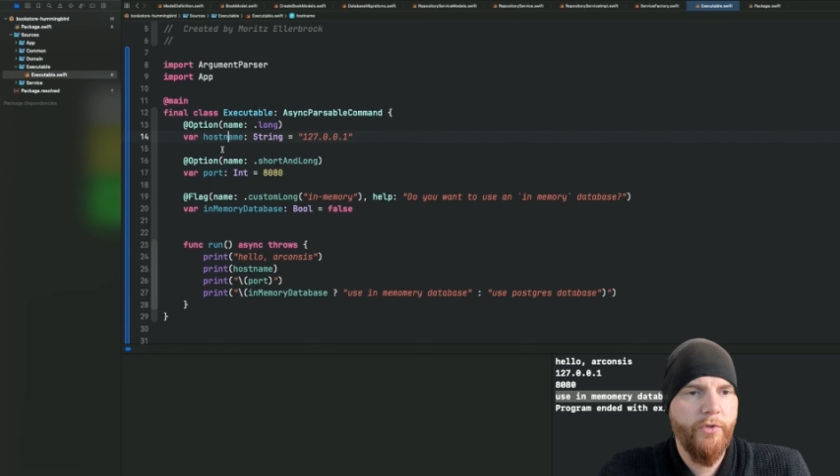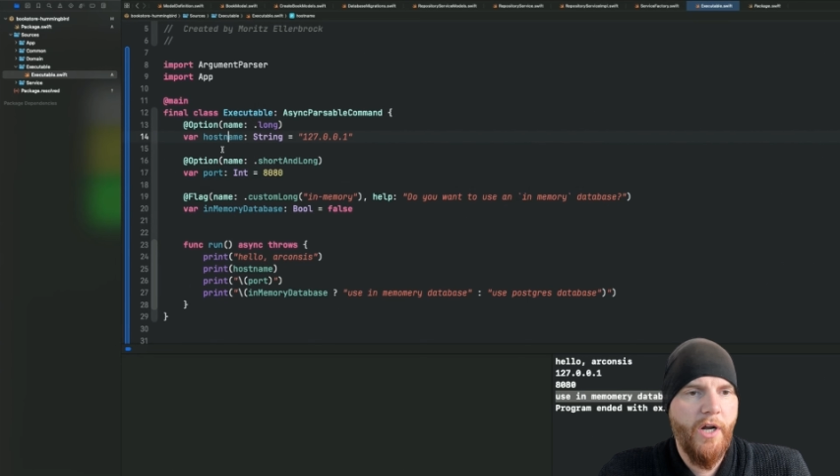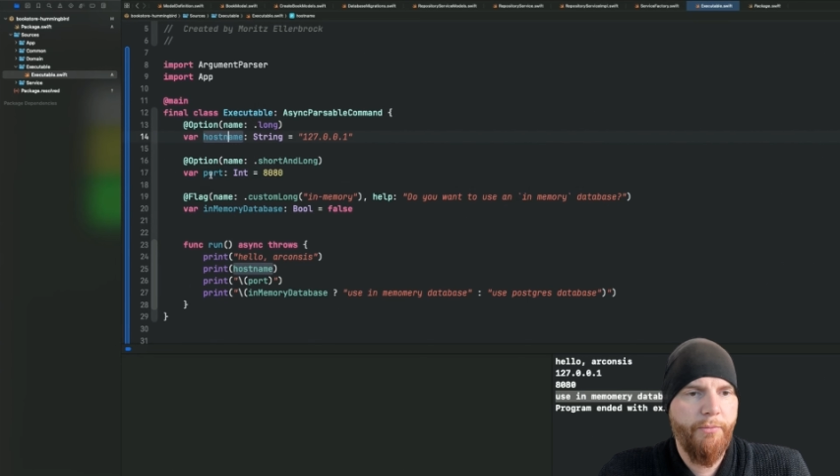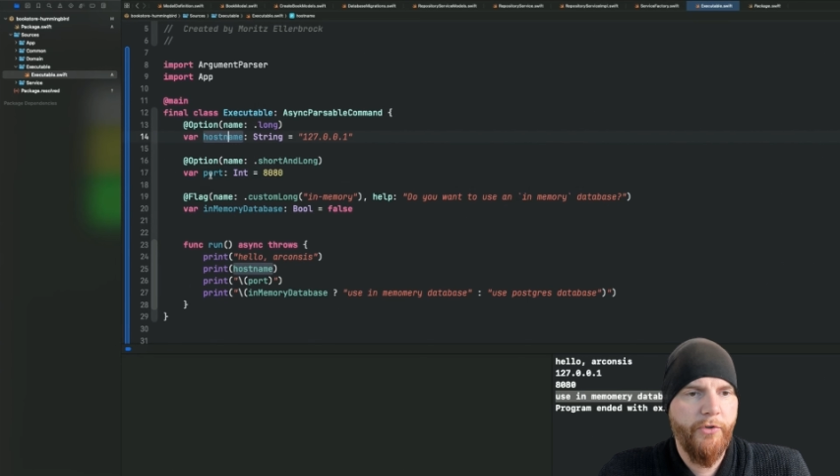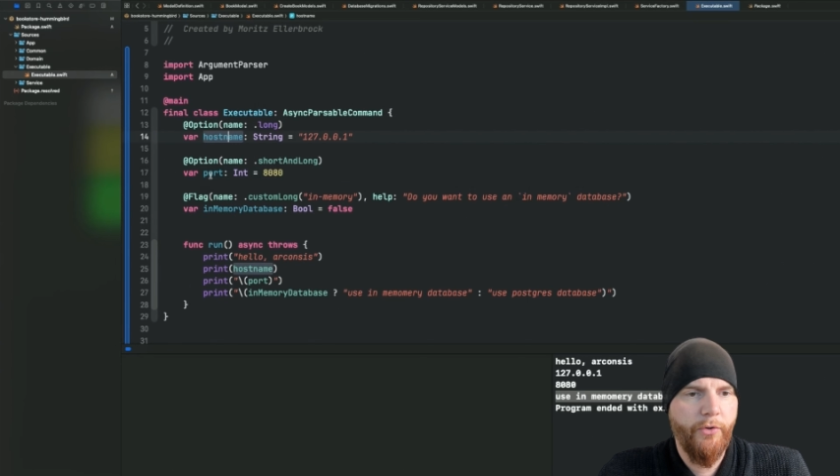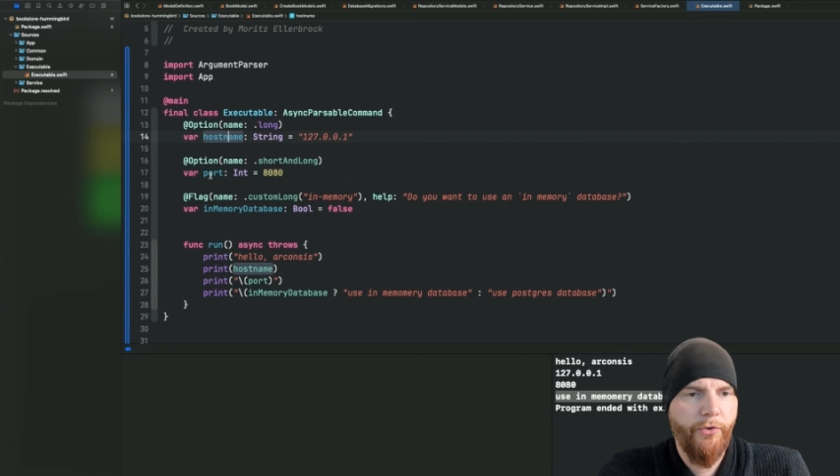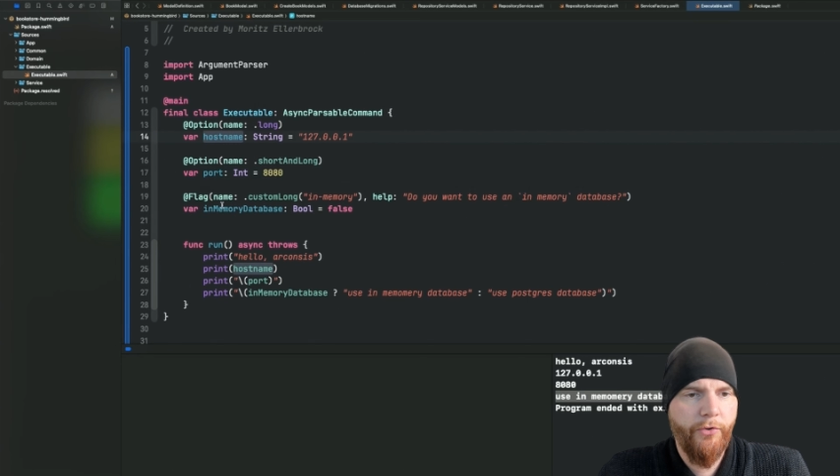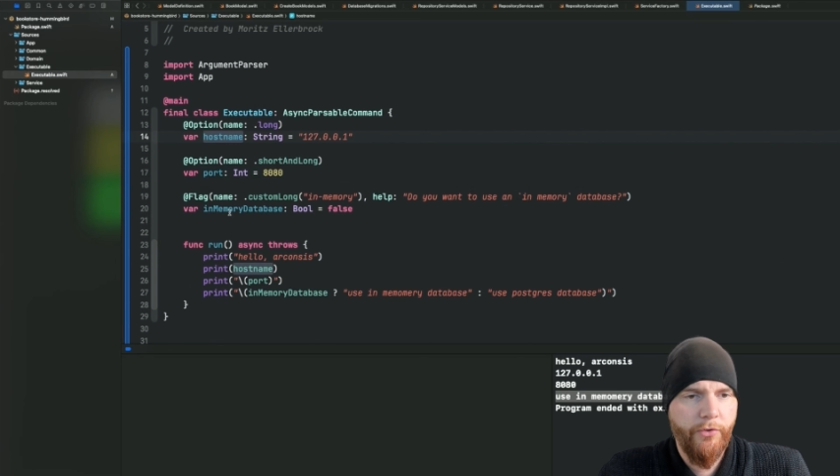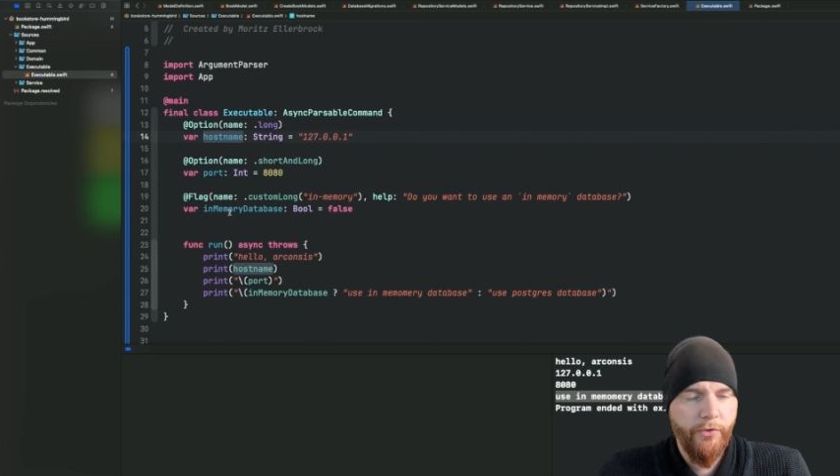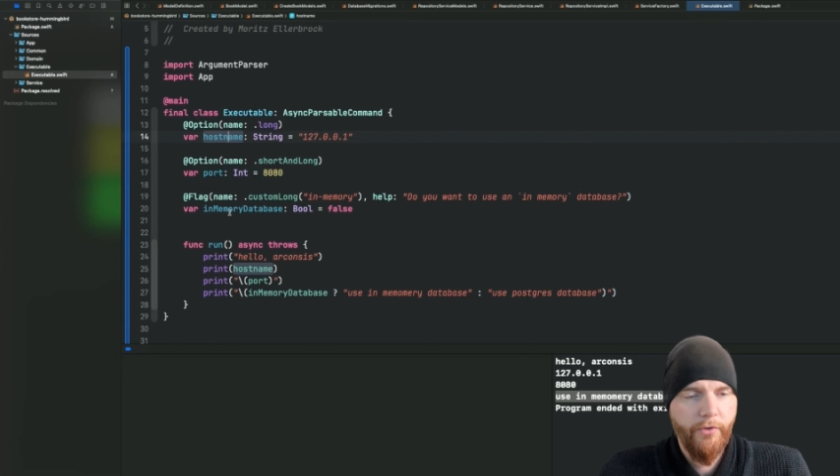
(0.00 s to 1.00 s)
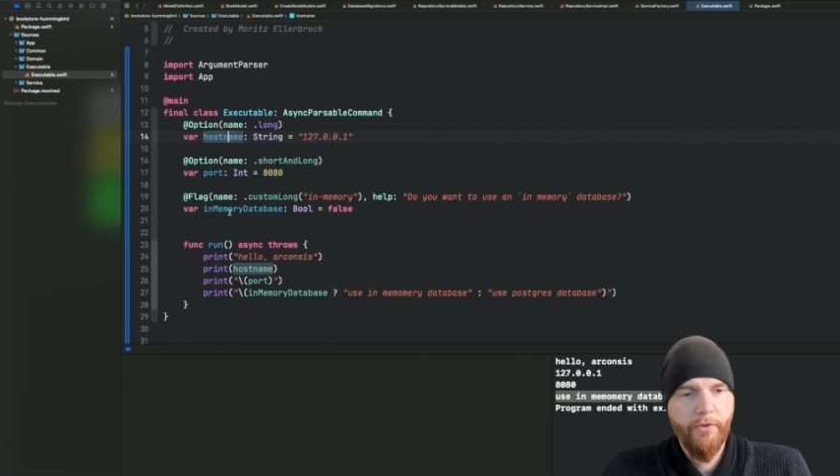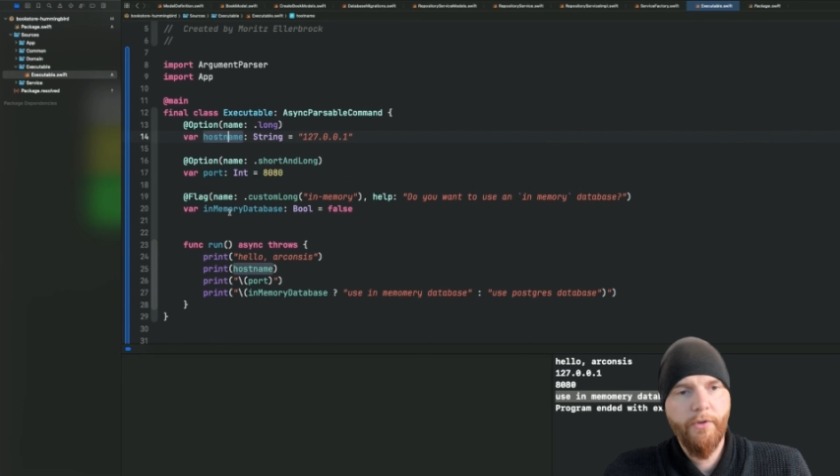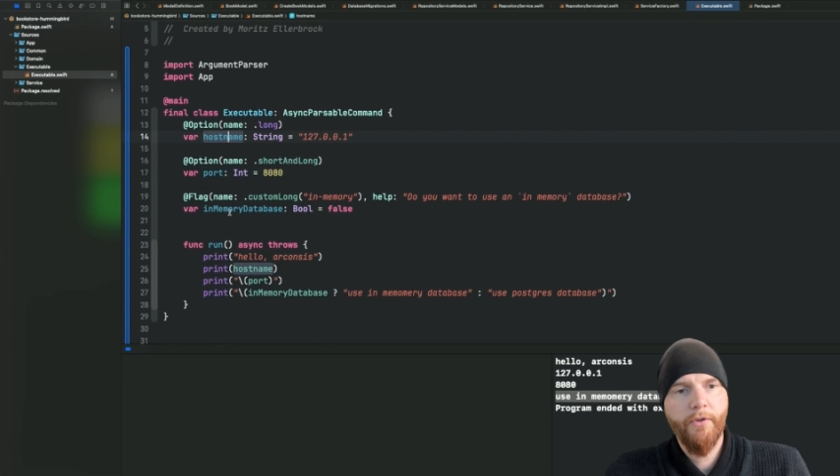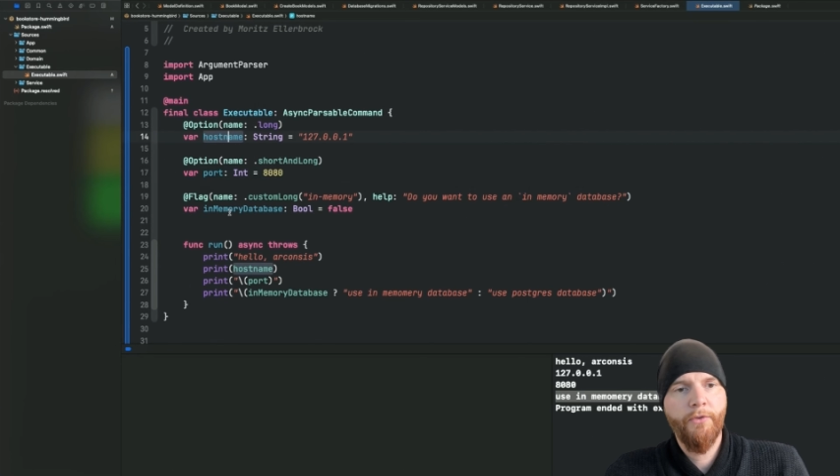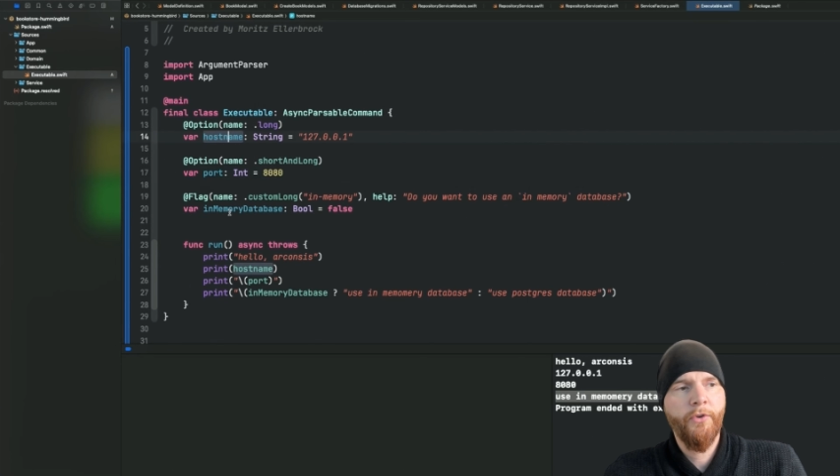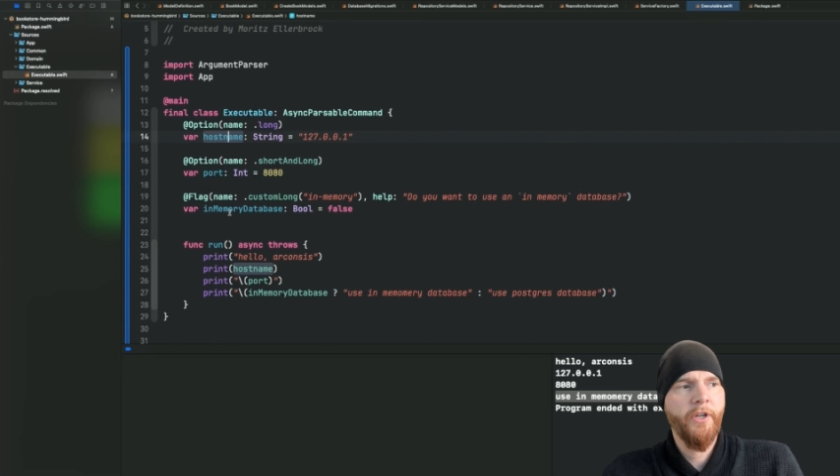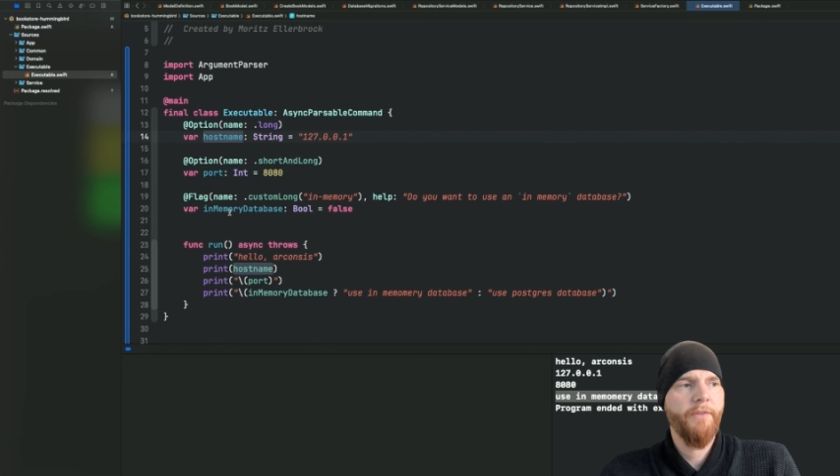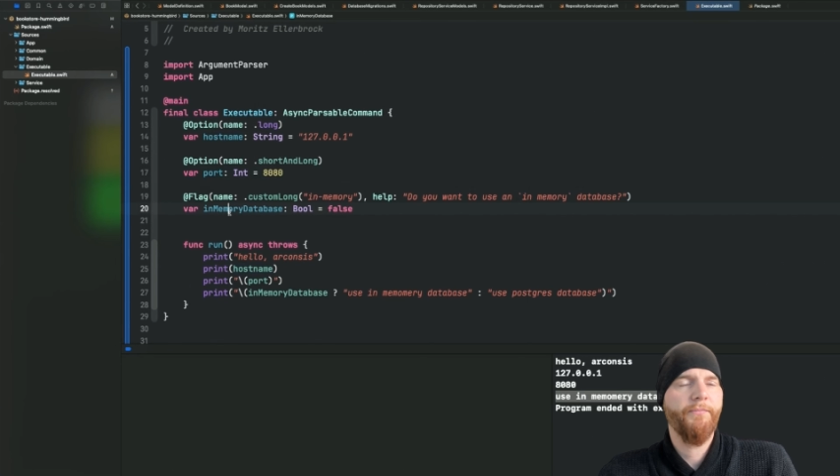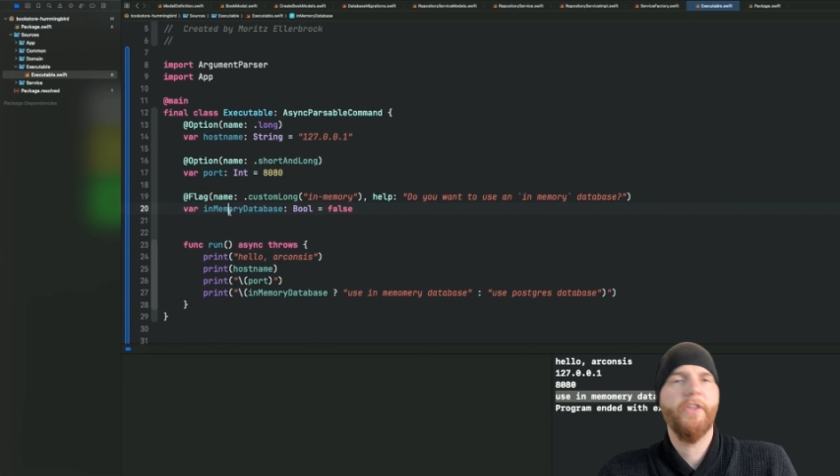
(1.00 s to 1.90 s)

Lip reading: grab those 3